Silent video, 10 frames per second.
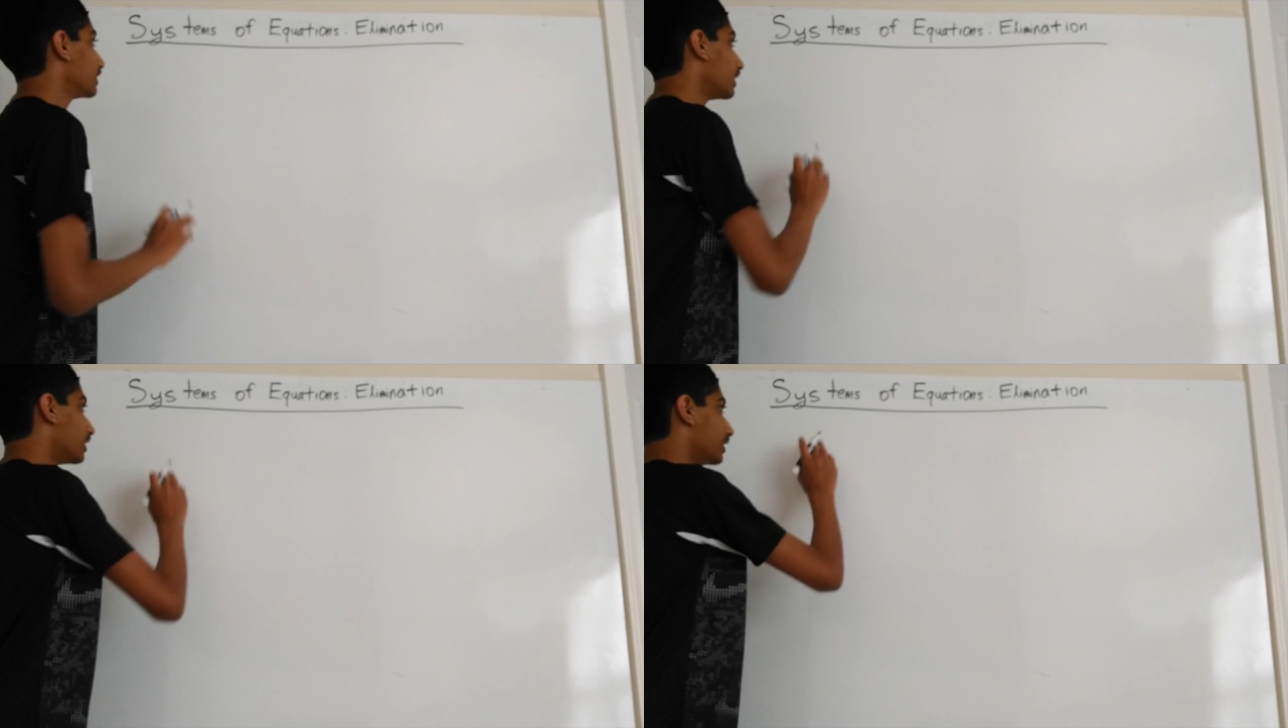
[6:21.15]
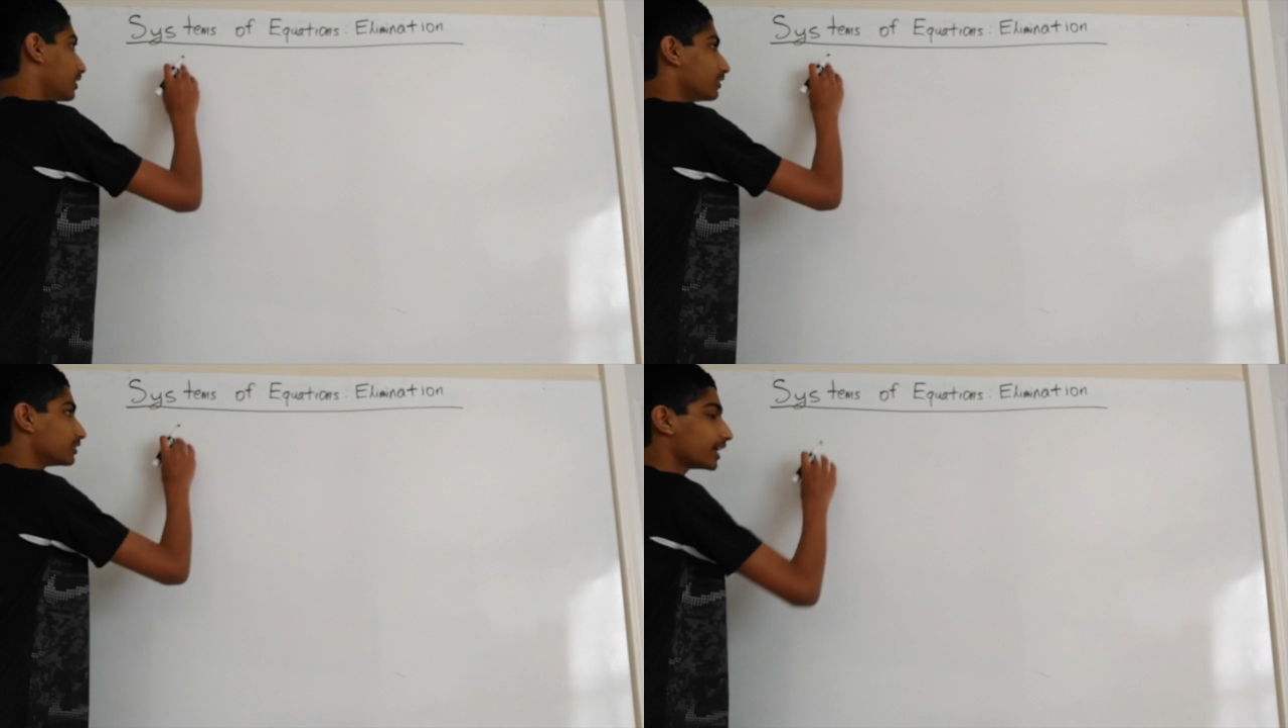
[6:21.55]

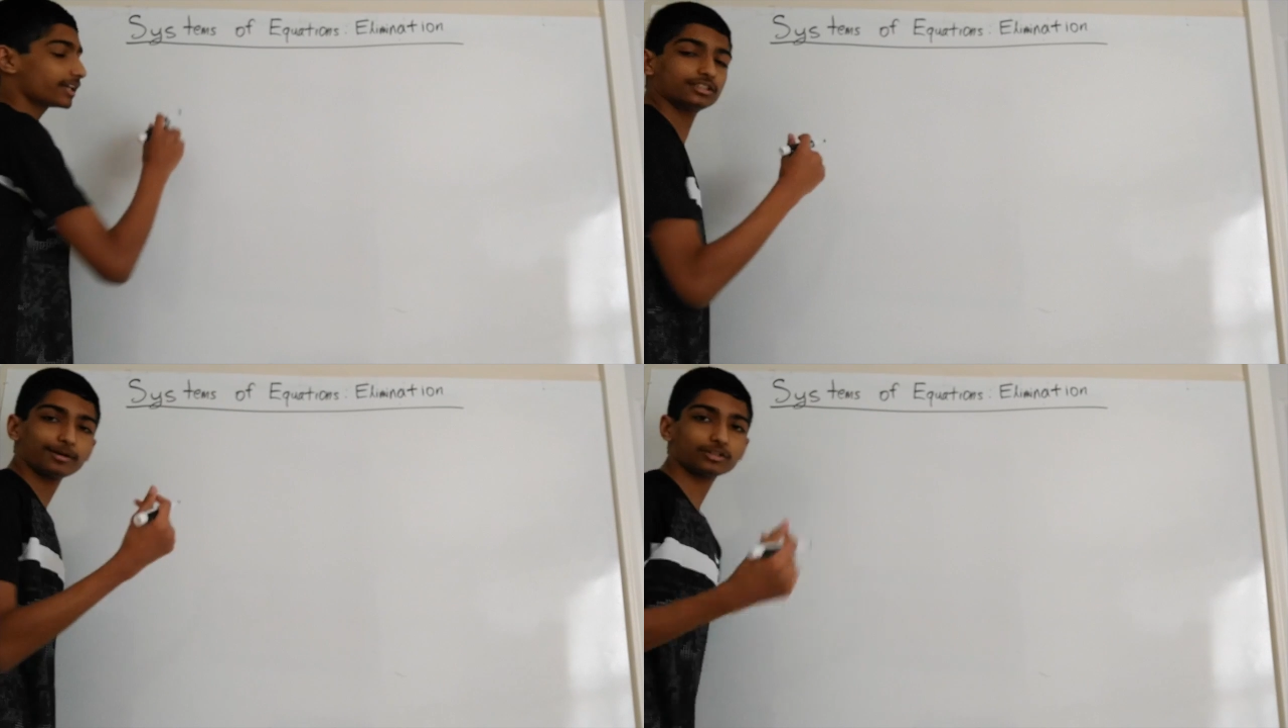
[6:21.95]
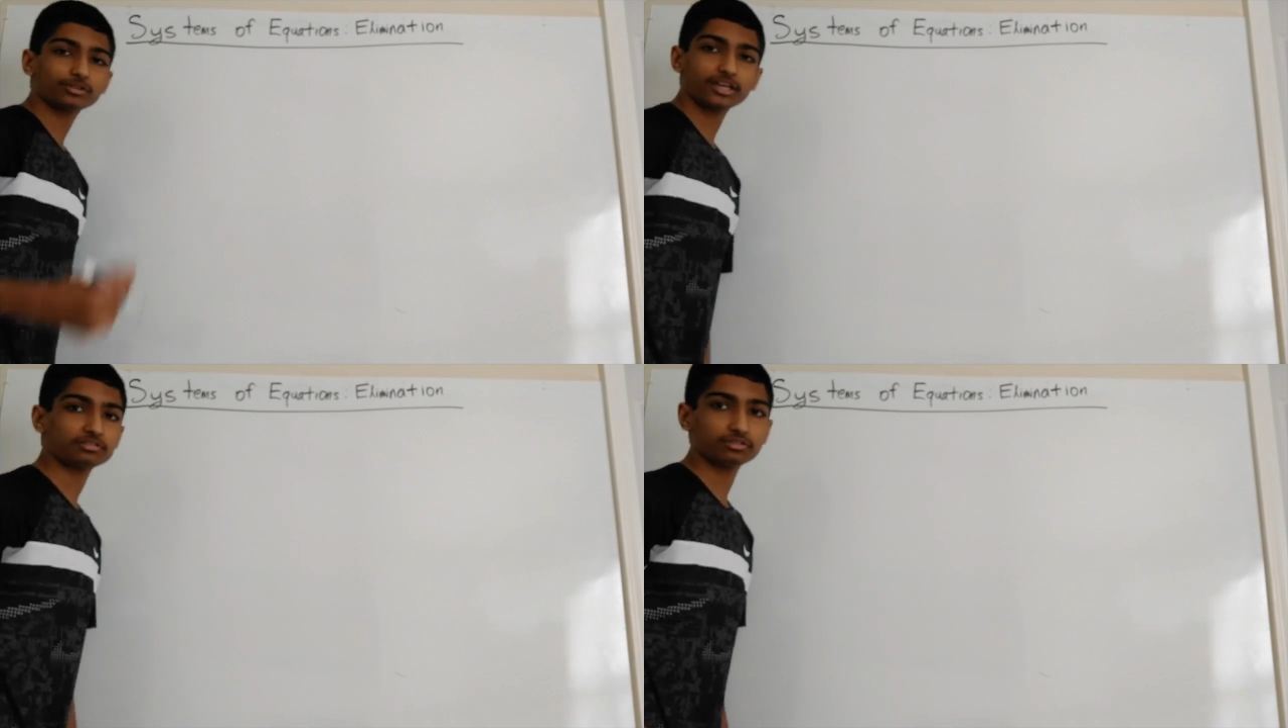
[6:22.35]
The second special
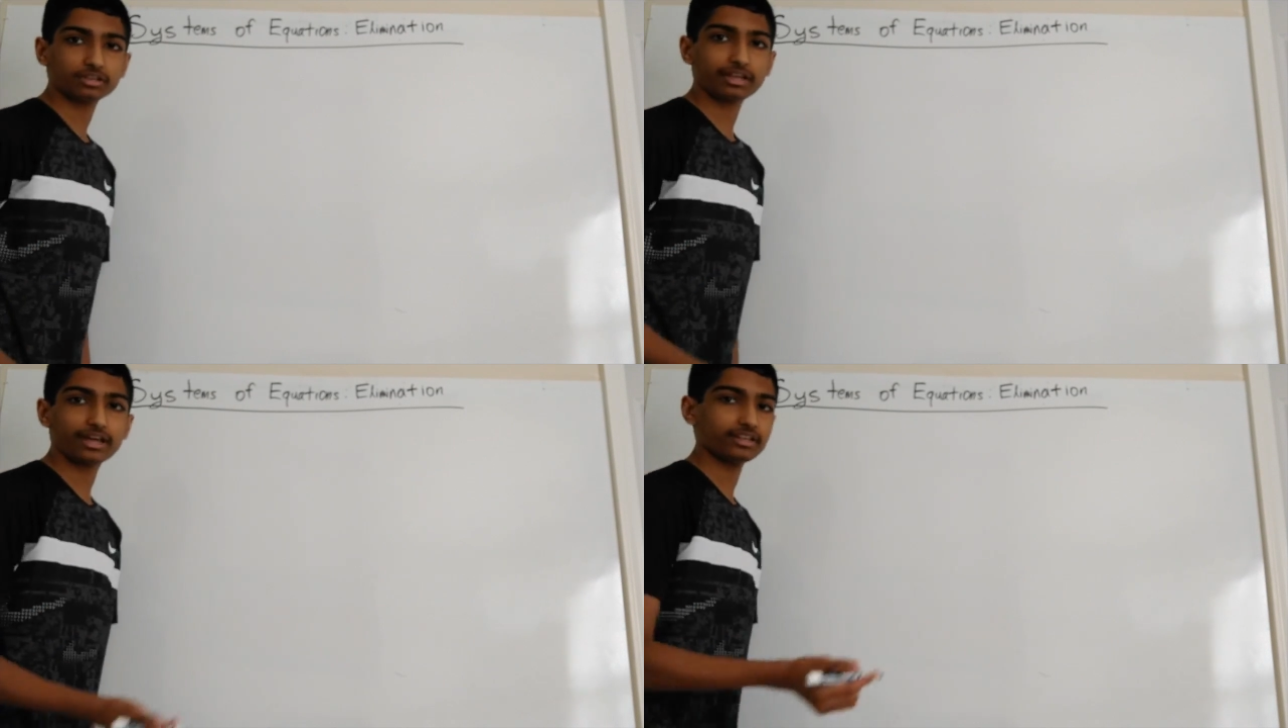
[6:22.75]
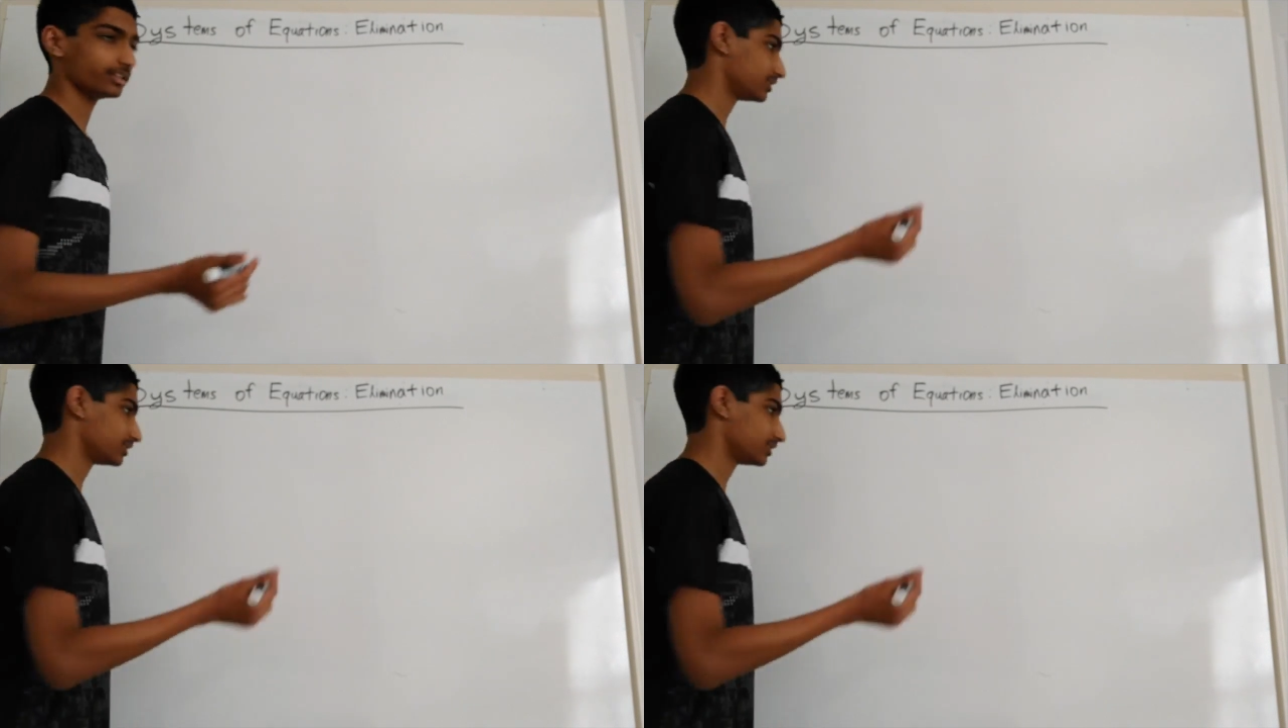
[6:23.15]
case you can get is